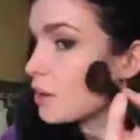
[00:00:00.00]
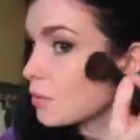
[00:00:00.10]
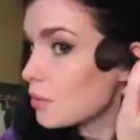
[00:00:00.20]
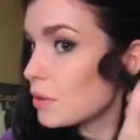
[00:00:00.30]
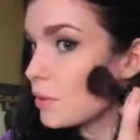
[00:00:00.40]
And
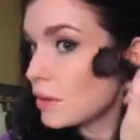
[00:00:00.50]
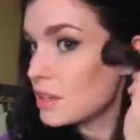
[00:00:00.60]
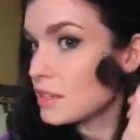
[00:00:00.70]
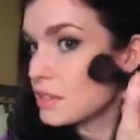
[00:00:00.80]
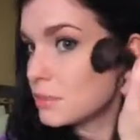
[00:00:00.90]
you really want
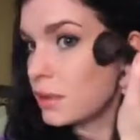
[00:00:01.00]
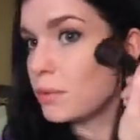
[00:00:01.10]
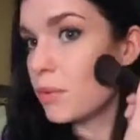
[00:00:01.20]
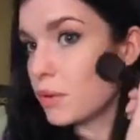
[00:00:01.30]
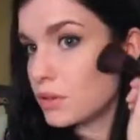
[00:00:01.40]
it to
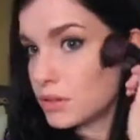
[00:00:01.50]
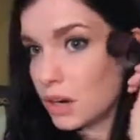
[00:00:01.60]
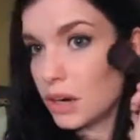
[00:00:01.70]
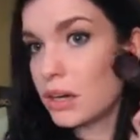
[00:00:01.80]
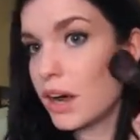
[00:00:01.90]
be more
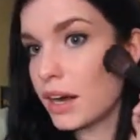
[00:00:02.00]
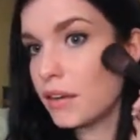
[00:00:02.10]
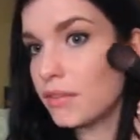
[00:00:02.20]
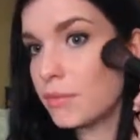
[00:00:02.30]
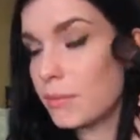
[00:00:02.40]
dark, kind
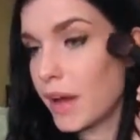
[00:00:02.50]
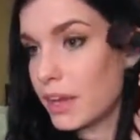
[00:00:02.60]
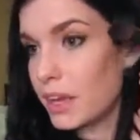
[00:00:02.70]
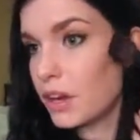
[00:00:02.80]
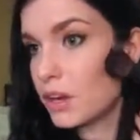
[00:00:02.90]
of
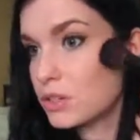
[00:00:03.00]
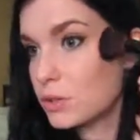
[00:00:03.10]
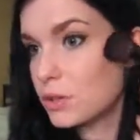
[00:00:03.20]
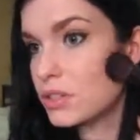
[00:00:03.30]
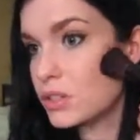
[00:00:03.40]
back here
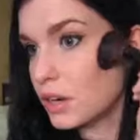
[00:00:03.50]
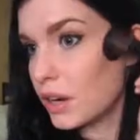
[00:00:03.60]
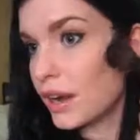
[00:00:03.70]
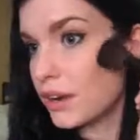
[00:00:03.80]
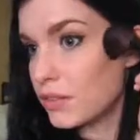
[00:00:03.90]
towards your
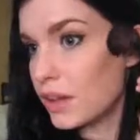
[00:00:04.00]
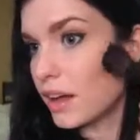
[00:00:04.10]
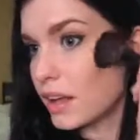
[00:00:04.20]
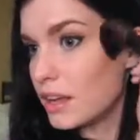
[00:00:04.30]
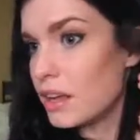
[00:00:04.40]

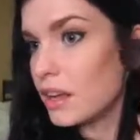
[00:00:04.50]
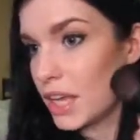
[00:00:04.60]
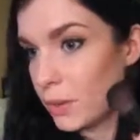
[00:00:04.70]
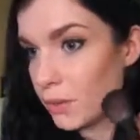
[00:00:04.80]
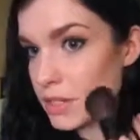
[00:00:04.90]
hairline.
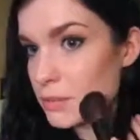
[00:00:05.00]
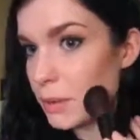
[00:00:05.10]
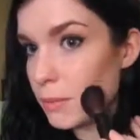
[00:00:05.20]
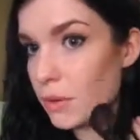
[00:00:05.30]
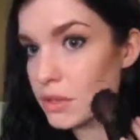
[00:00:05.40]
You want it to
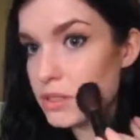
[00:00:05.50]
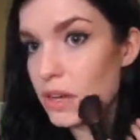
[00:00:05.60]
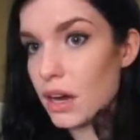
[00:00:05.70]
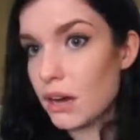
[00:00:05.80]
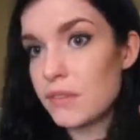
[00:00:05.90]
be more
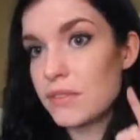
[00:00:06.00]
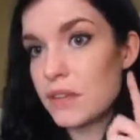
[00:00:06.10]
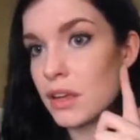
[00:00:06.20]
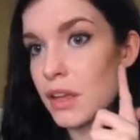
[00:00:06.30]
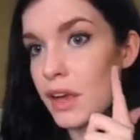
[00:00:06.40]
soft
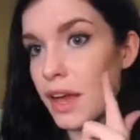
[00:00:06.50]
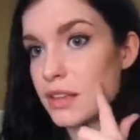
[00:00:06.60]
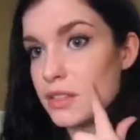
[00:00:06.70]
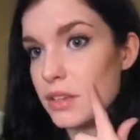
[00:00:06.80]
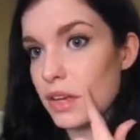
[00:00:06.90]

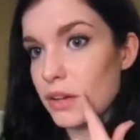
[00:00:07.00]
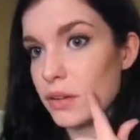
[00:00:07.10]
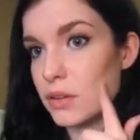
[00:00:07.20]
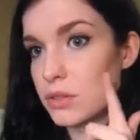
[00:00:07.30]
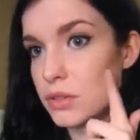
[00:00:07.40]
as you get
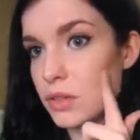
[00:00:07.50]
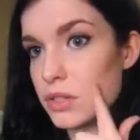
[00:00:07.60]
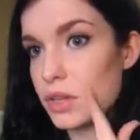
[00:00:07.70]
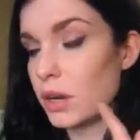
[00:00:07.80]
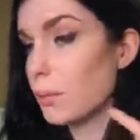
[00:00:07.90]
closer
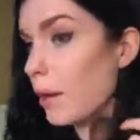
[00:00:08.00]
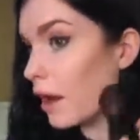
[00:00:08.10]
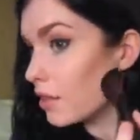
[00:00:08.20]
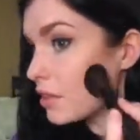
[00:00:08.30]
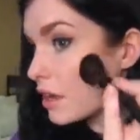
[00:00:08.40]
to your
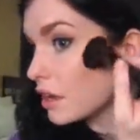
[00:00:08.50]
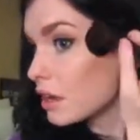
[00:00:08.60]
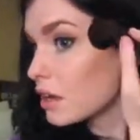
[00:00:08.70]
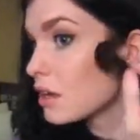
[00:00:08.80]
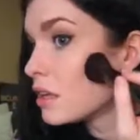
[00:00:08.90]
mouth here.